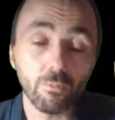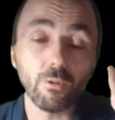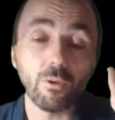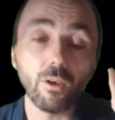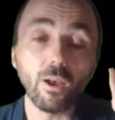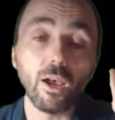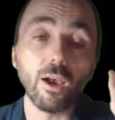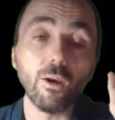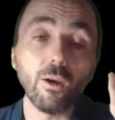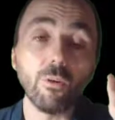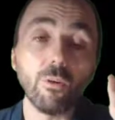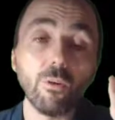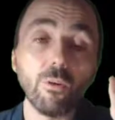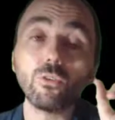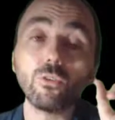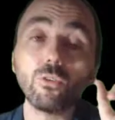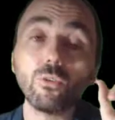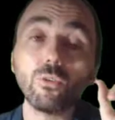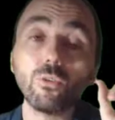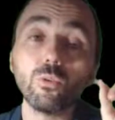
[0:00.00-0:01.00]
I want
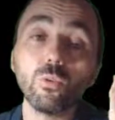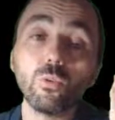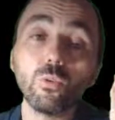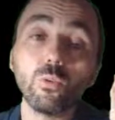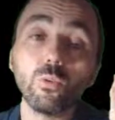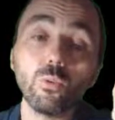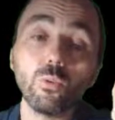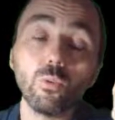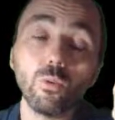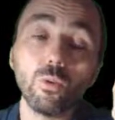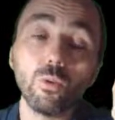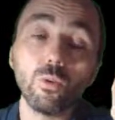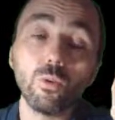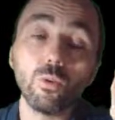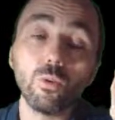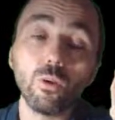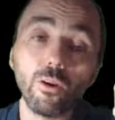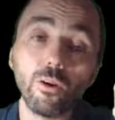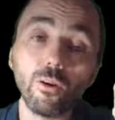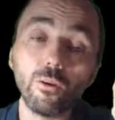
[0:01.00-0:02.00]
to
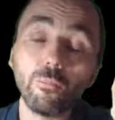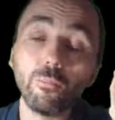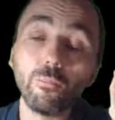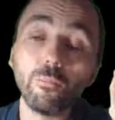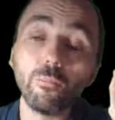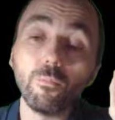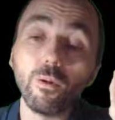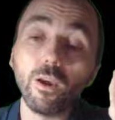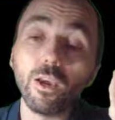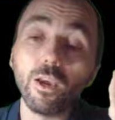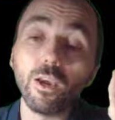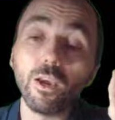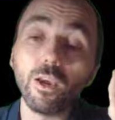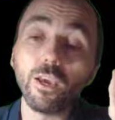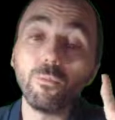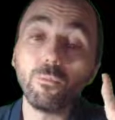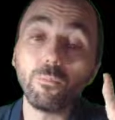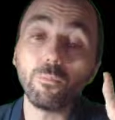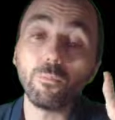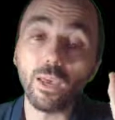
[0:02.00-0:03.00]
make
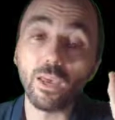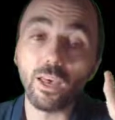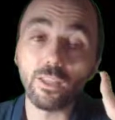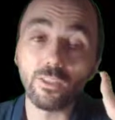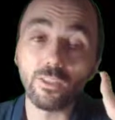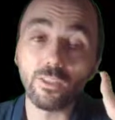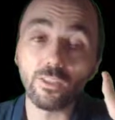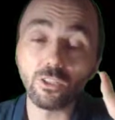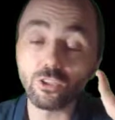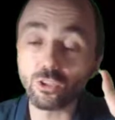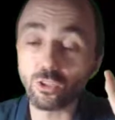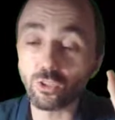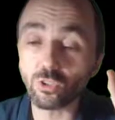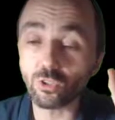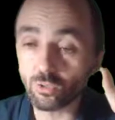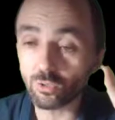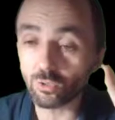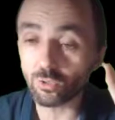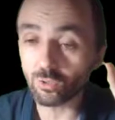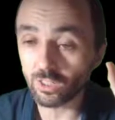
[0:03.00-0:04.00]
you pay attention
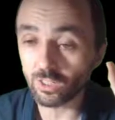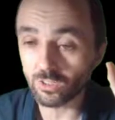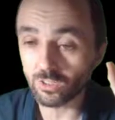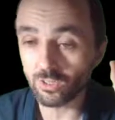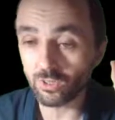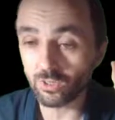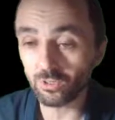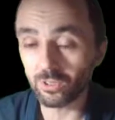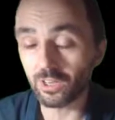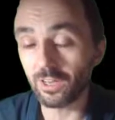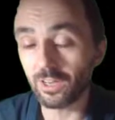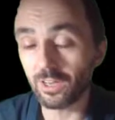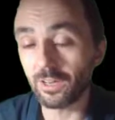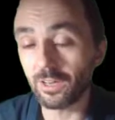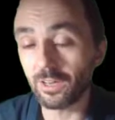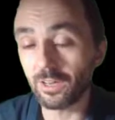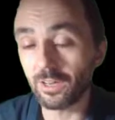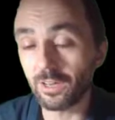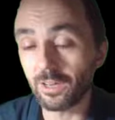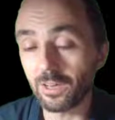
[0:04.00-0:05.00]
to this, okay?
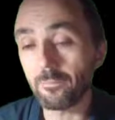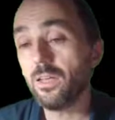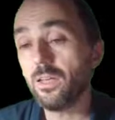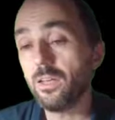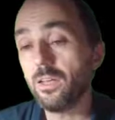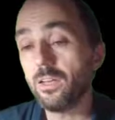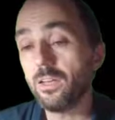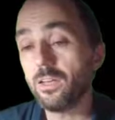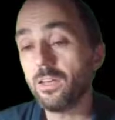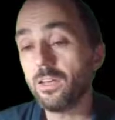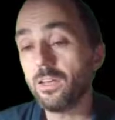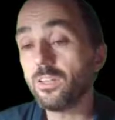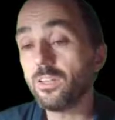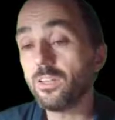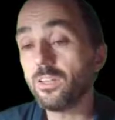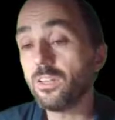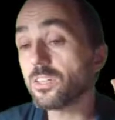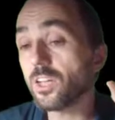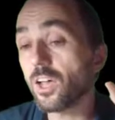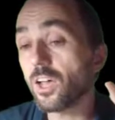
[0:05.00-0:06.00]

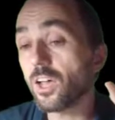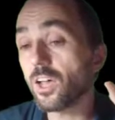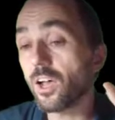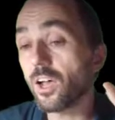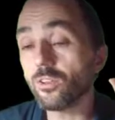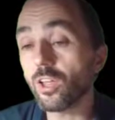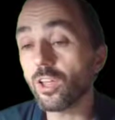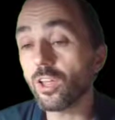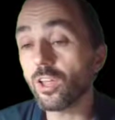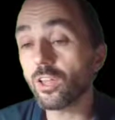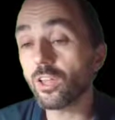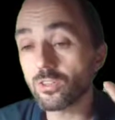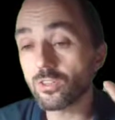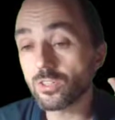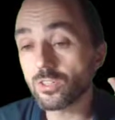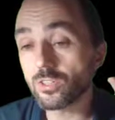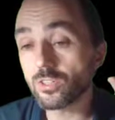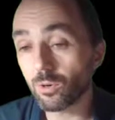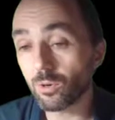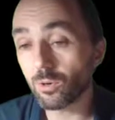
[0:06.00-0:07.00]
These are not the
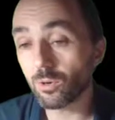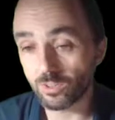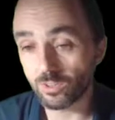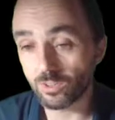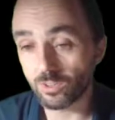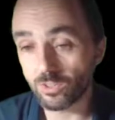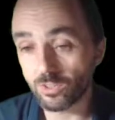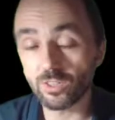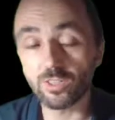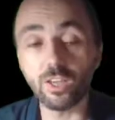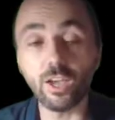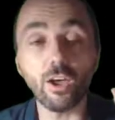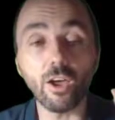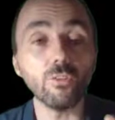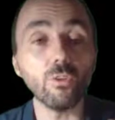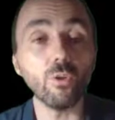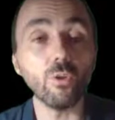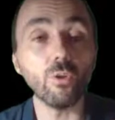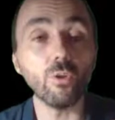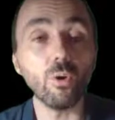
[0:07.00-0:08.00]
sequence. There are
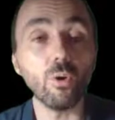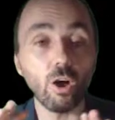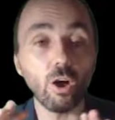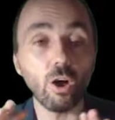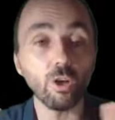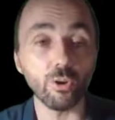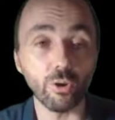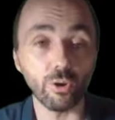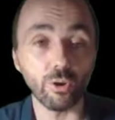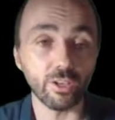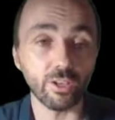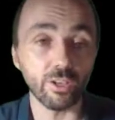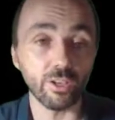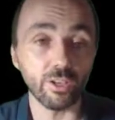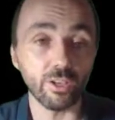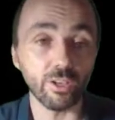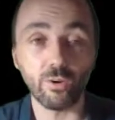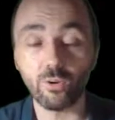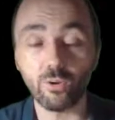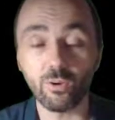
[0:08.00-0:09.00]
no order
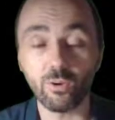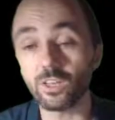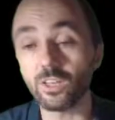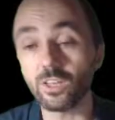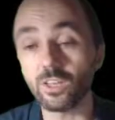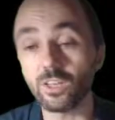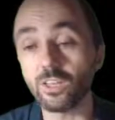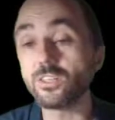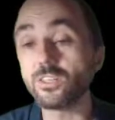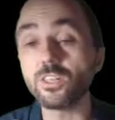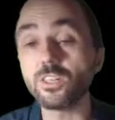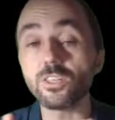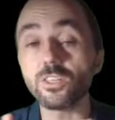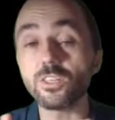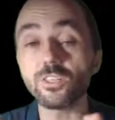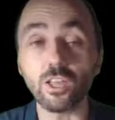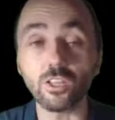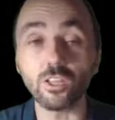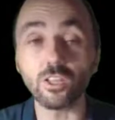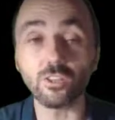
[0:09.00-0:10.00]
here, okay? This is
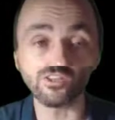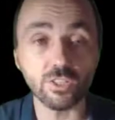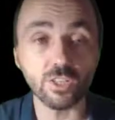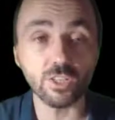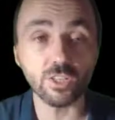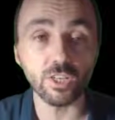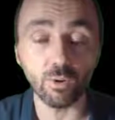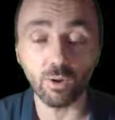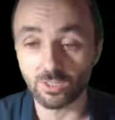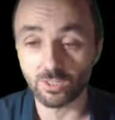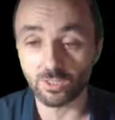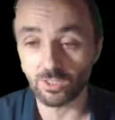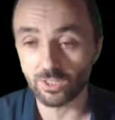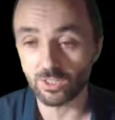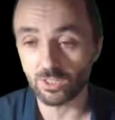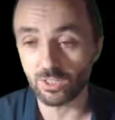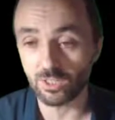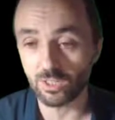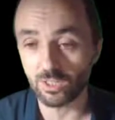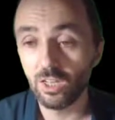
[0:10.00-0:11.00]
not a sequence.
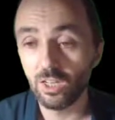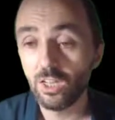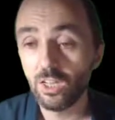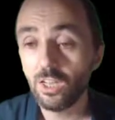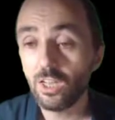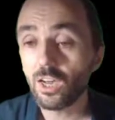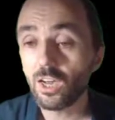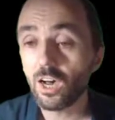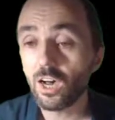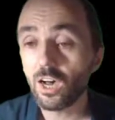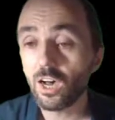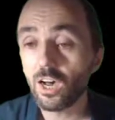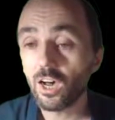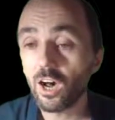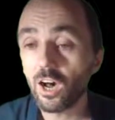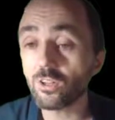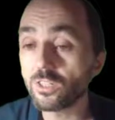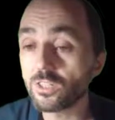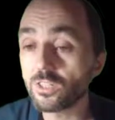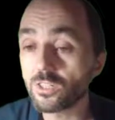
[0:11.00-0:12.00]
All
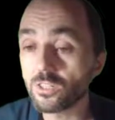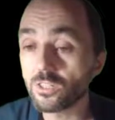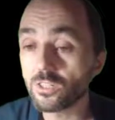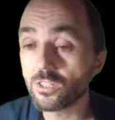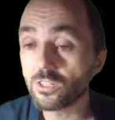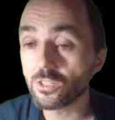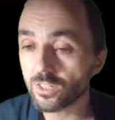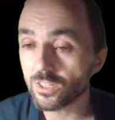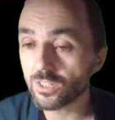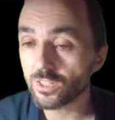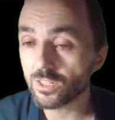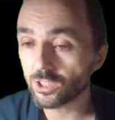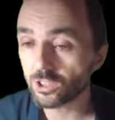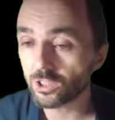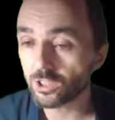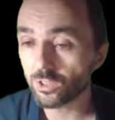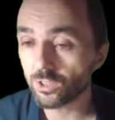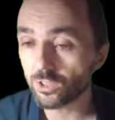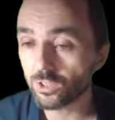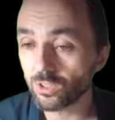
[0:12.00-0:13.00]
these
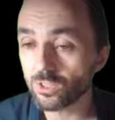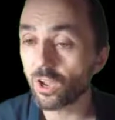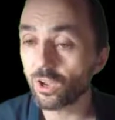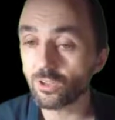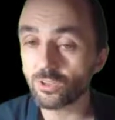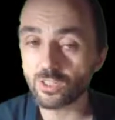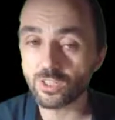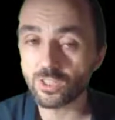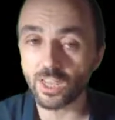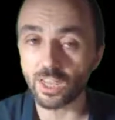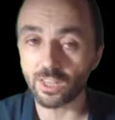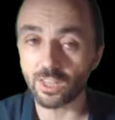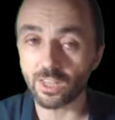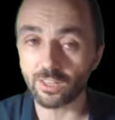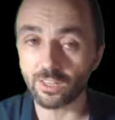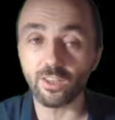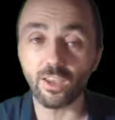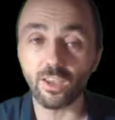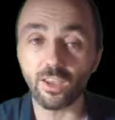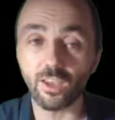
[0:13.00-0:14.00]
transactions are set.
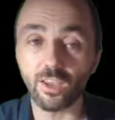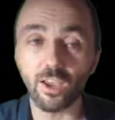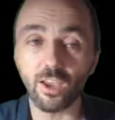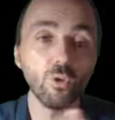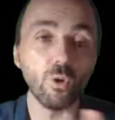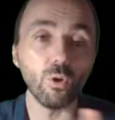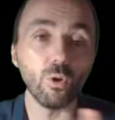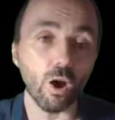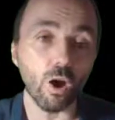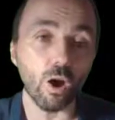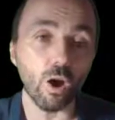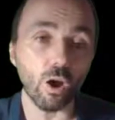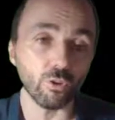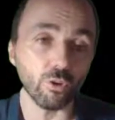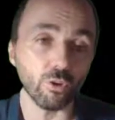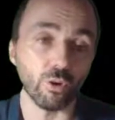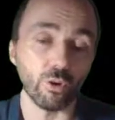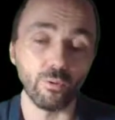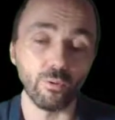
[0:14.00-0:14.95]
There are no order.